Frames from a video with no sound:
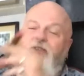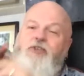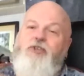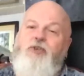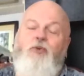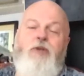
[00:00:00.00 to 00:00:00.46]

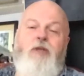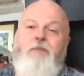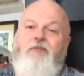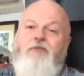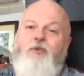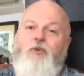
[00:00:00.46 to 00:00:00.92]
Shortly
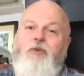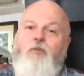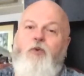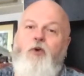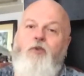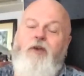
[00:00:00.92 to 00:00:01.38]
before the
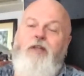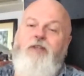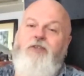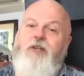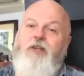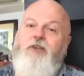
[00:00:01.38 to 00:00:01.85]
war
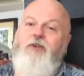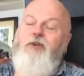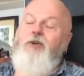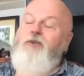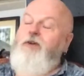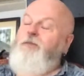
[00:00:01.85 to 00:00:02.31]
ended in
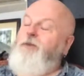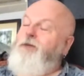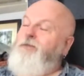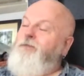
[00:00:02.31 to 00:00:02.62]
Europe,